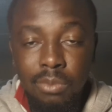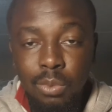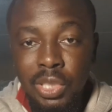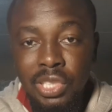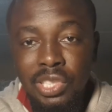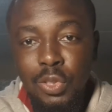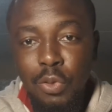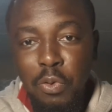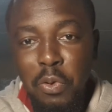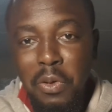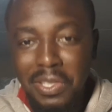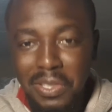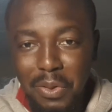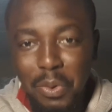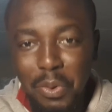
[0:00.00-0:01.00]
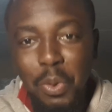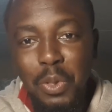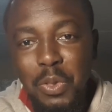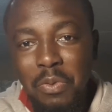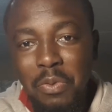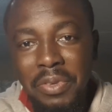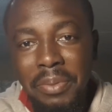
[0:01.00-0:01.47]
which is of course the
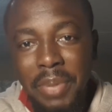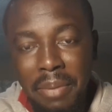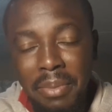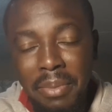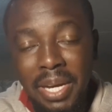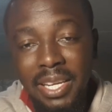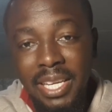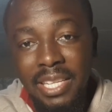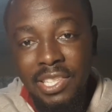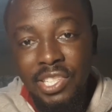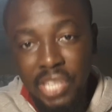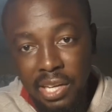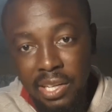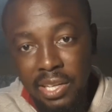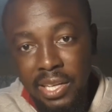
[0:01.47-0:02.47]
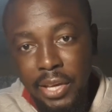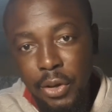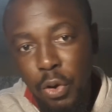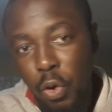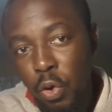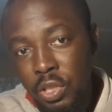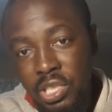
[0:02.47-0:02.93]
cross of a Brahman and
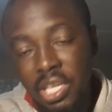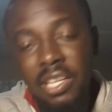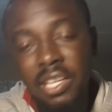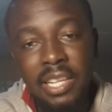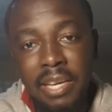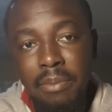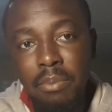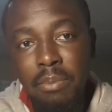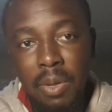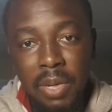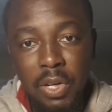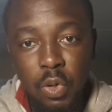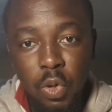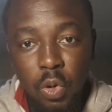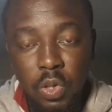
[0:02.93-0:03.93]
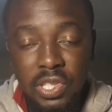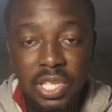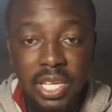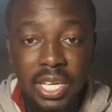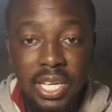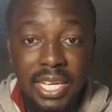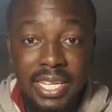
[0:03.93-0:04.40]
Charolais, or Charolais and Brahman
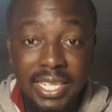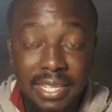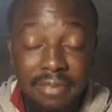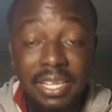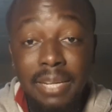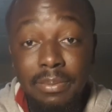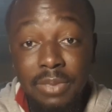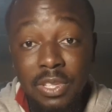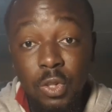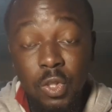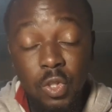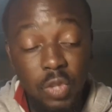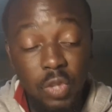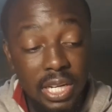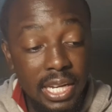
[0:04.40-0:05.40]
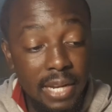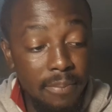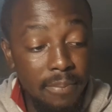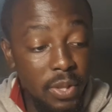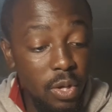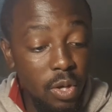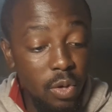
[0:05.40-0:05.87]
cross, developed in Australia.
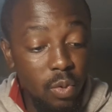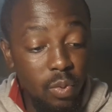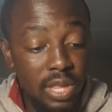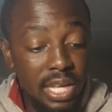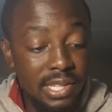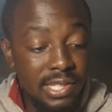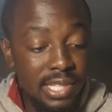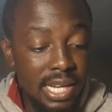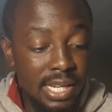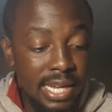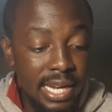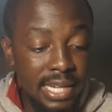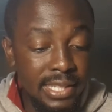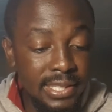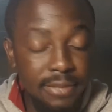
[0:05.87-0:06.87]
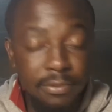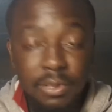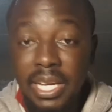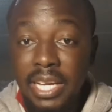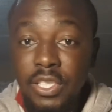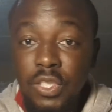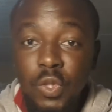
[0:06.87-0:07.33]
With that said, guys, if you
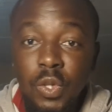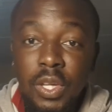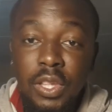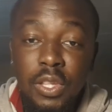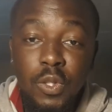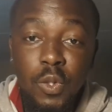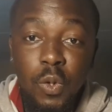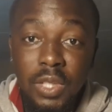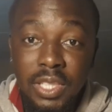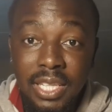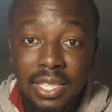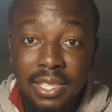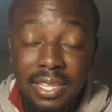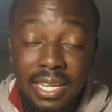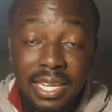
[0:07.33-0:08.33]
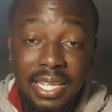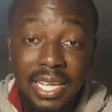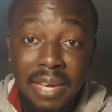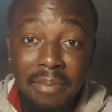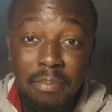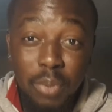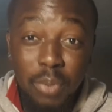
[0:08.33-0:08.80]
guys enjoyed this content that
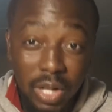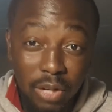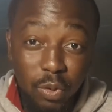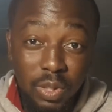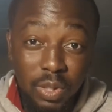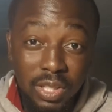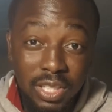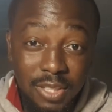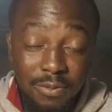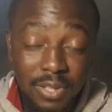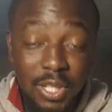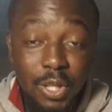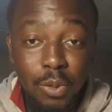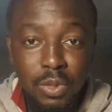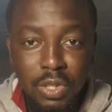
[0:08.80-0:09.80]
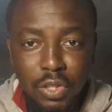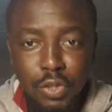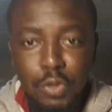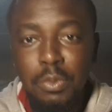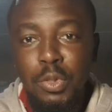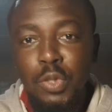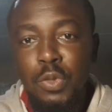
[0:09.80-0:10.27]
I put out on this video,
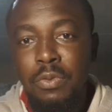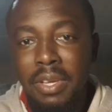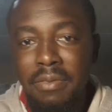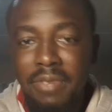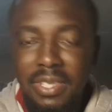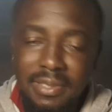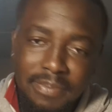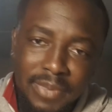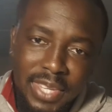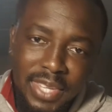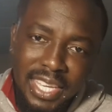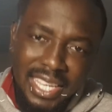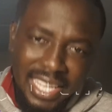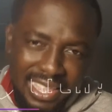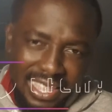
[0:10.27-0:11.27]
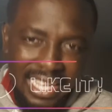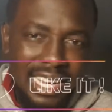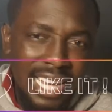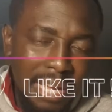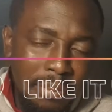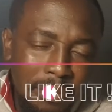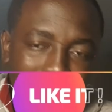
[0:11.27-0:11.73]
just do me 2 favors. Hit
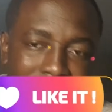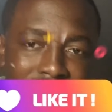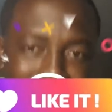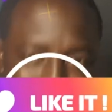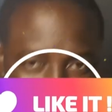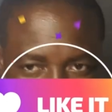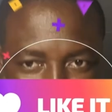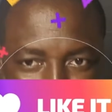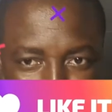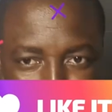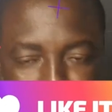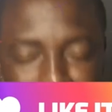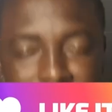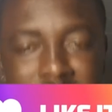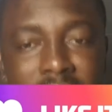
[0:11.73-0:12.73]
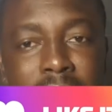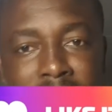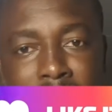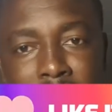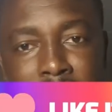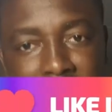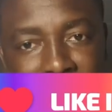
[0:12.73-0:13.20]
that like button, give me a huge thumbs
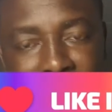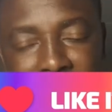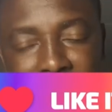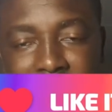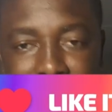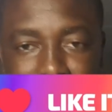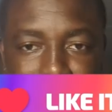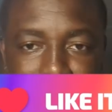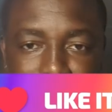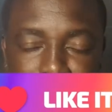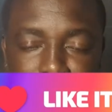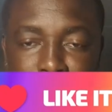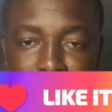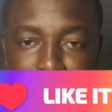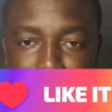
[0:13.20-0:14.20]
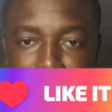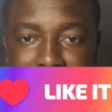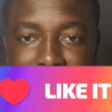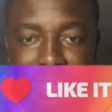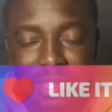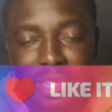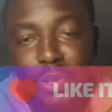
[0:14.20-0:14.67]
up, and hit that subscription
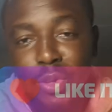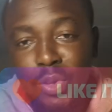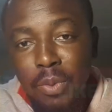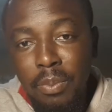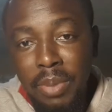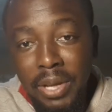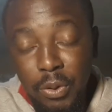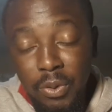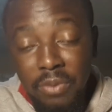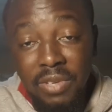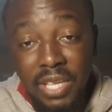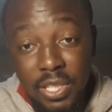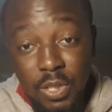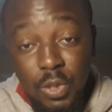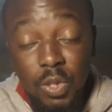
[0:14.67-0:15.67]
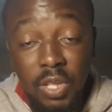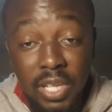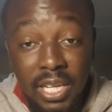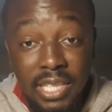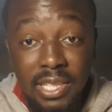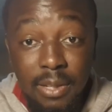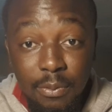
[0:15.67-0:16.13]
button. Turn on your bell notification so you
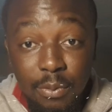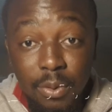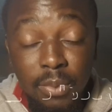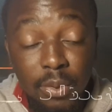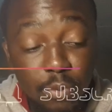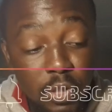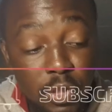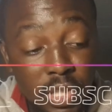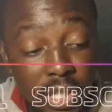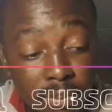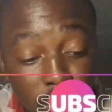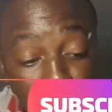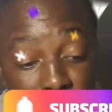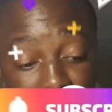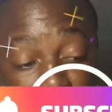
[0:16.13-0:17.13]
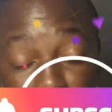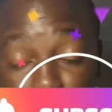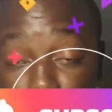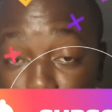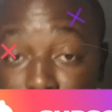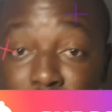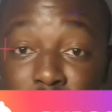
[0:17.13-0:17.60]
guys are informed of future uploads
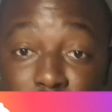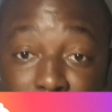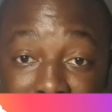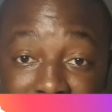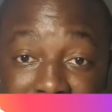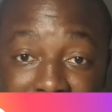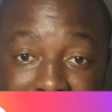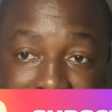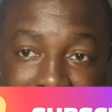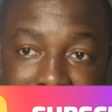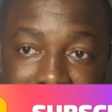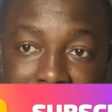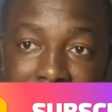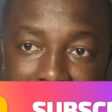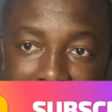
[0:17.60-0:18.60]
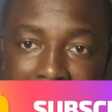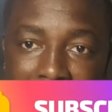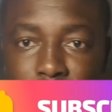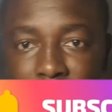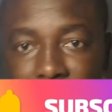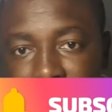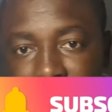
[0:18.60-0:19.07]
or videos such as this.
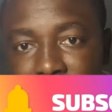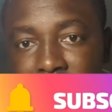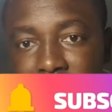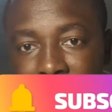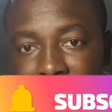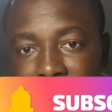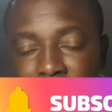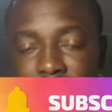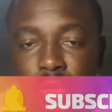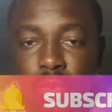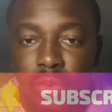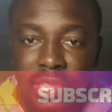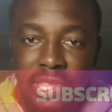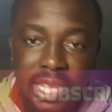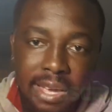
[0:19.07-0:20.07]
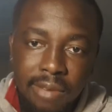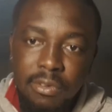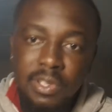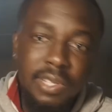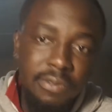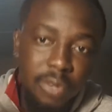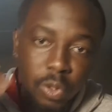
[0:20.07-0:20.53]
And with that said, guys, I just want to say have
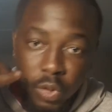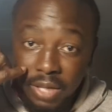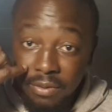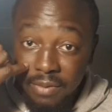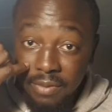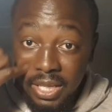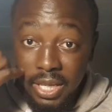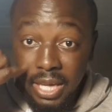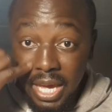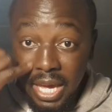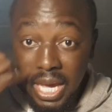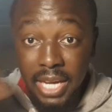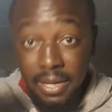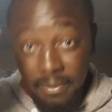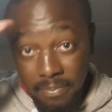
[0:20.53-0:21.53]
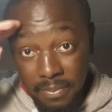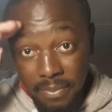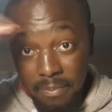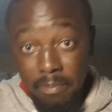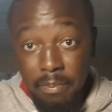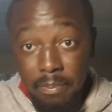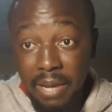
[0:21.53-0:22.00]
yourself a good evening, and
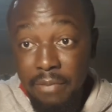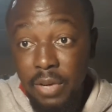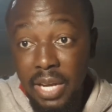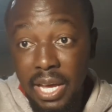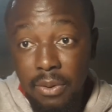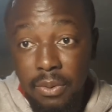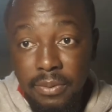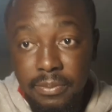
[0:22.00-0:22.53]
bye for now.